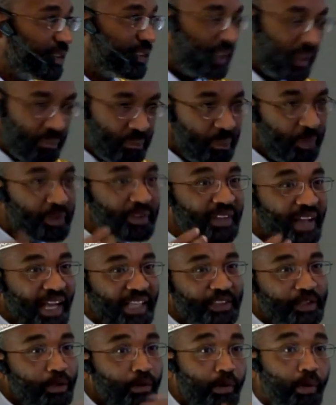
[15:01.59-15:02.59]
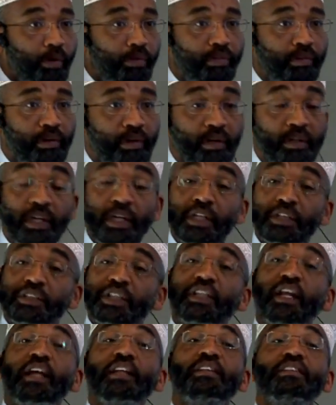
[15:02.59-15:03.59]
He said, put nice clothes on her.
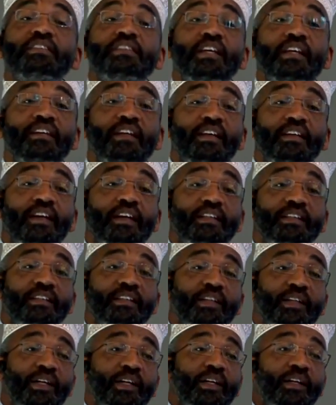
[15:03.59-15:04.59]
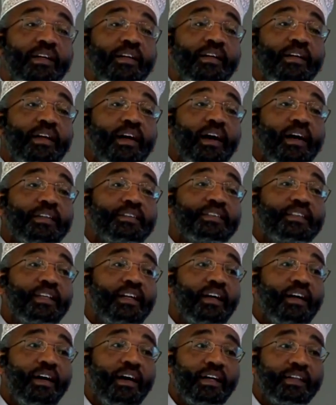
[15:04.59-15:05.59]
She said, I did, and I, as
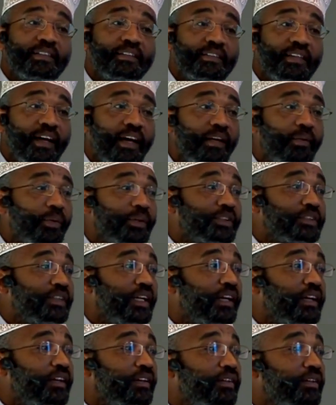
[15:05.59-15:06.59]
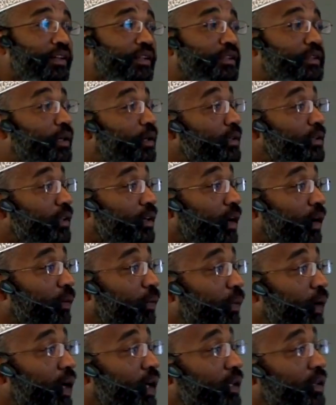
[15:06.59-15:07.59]
as I was taking the daughter
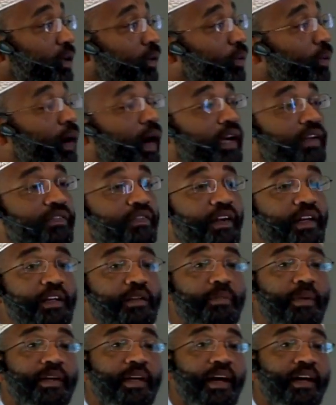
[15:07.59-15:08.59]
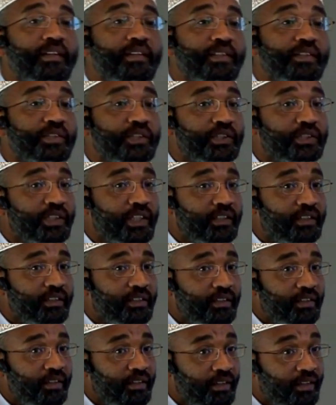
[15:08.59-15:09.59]
away, the wife held my hand and she said,
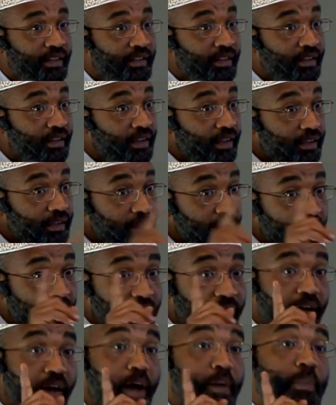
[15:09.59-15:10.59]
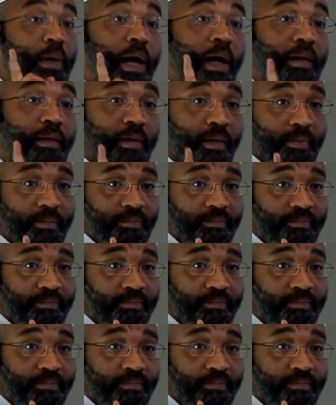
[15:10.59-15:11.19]
Innaha amana.